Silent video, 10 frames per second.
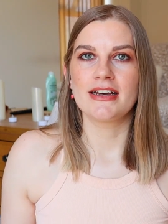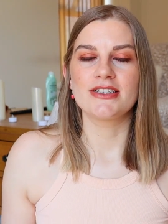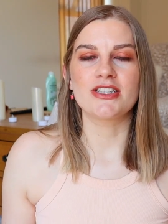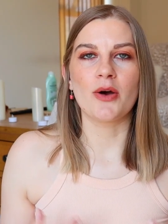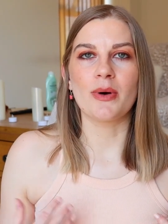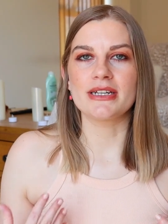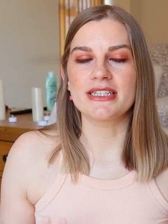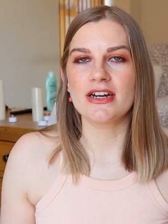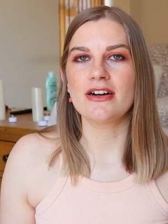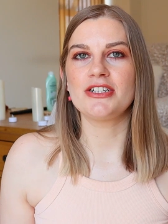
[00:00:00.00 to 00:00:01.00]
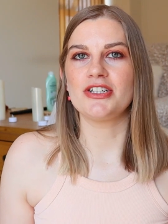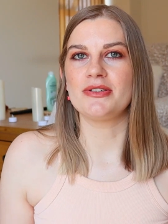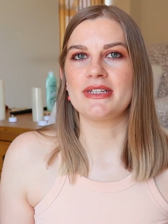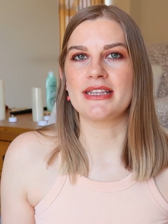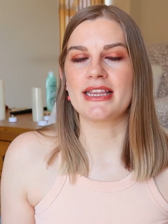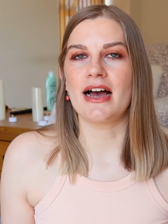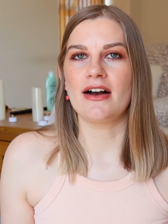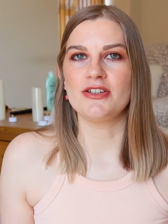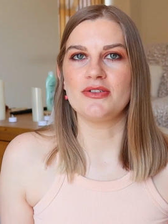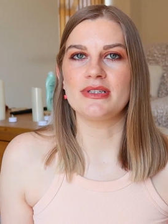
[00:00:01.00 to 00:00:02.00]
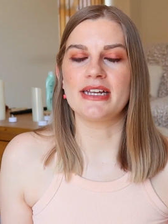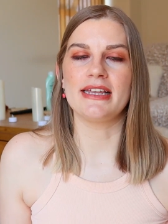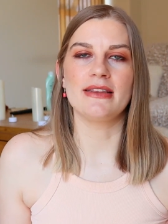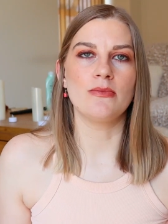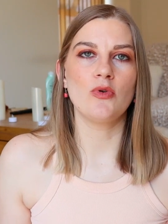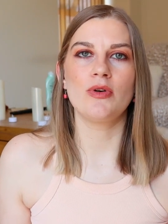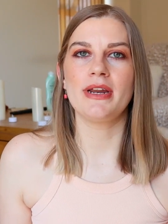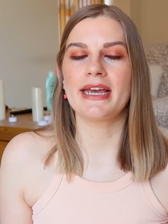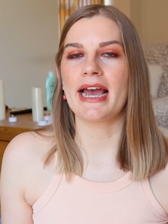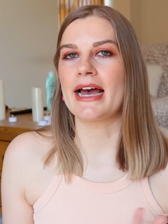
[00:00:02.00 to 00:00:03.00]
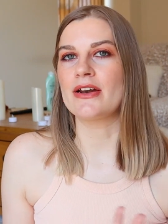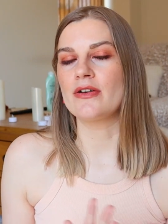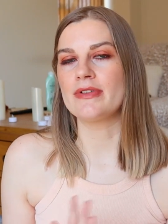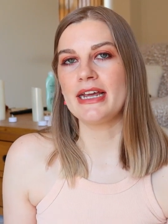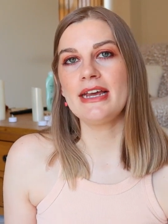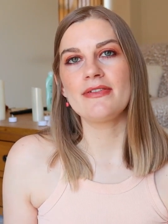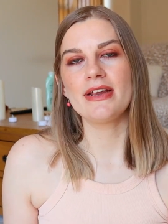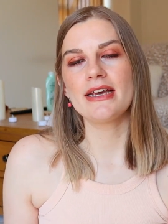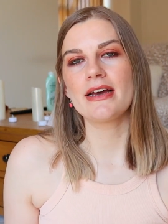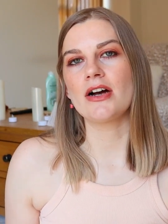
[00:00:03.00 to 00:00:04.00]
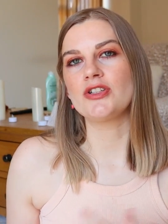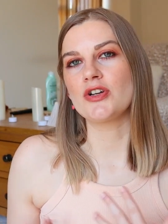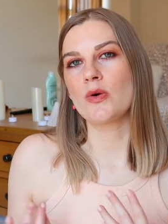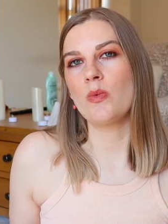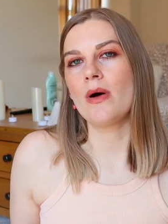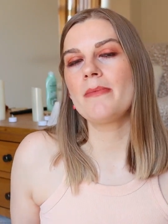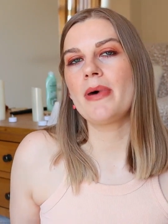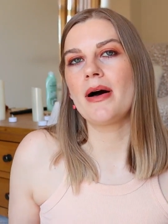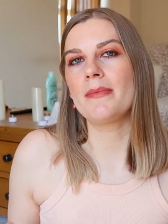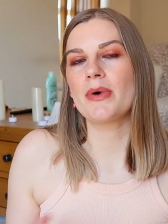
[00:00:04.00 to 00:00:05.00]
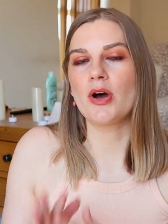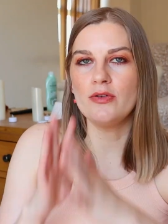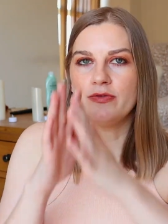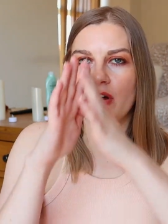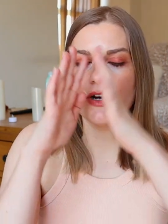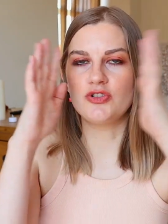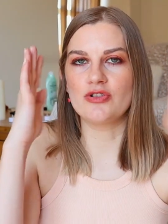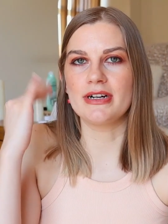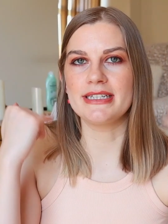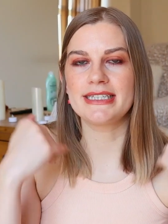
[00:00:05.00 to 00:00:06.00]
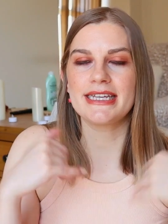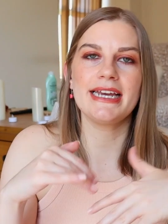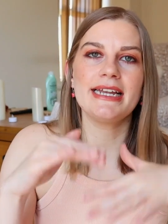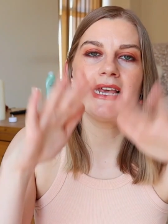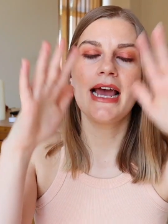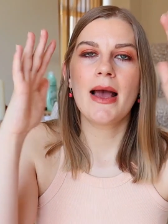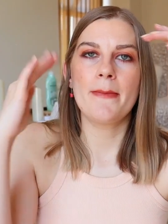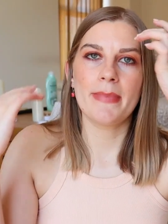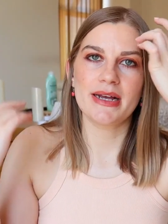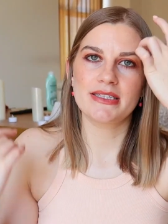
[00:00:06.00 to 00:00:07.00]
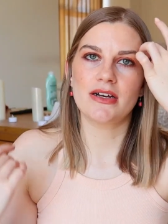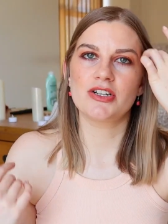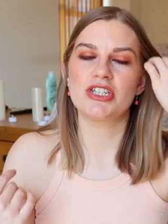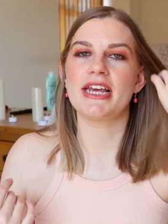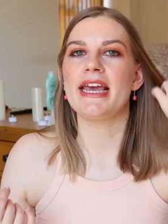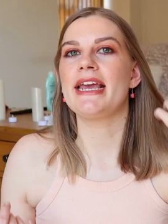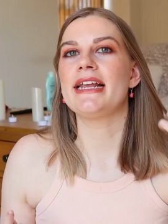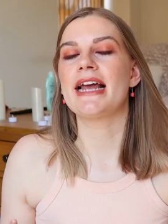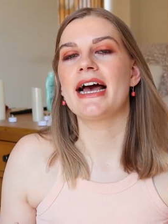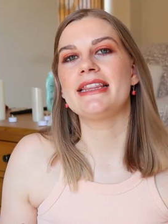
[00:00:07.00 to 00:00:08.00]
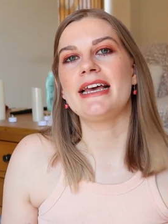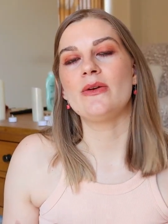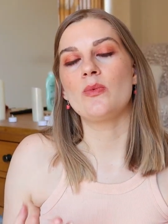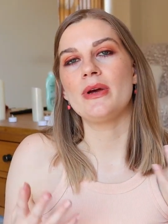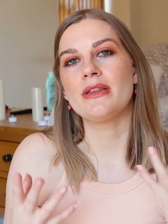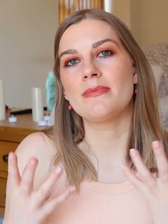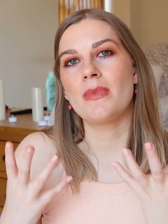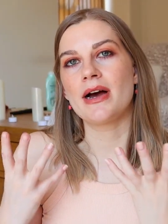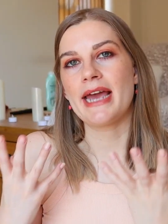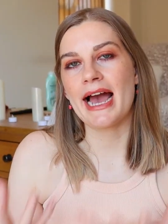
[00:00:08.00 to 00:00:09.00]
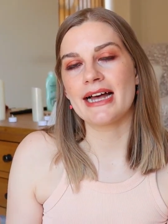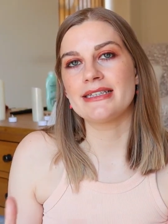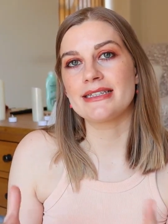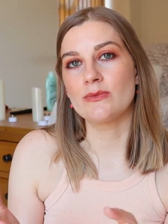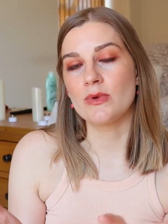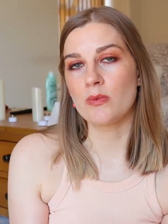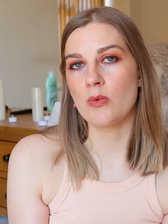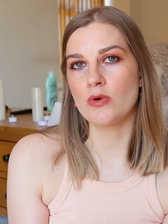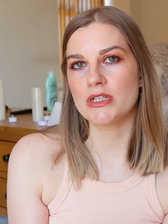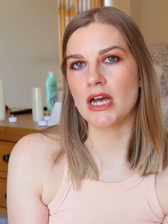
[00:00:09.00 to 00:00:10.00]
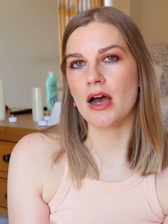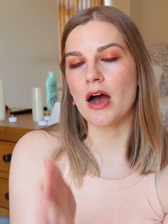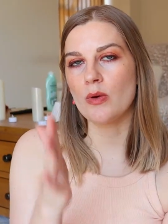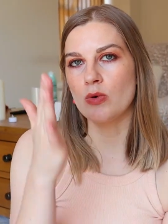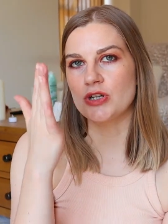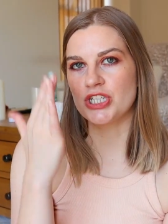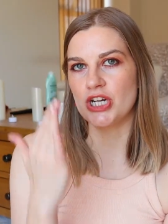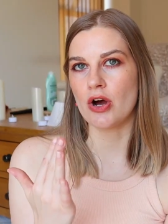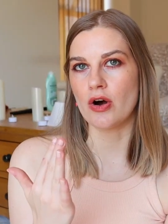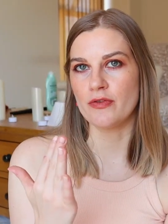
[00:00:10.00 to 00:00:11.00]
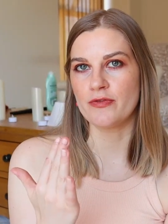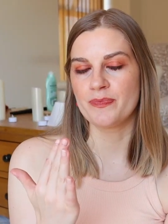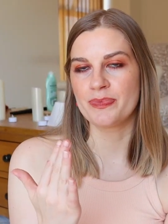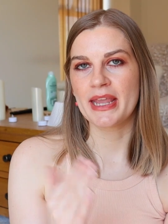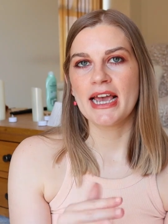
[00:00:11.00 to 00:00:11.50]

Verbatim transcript: So I started using that. I used it in the morning and of an evening. I took one pump over dry skin, massaged it in, and then with my hands and with water, I washed it off.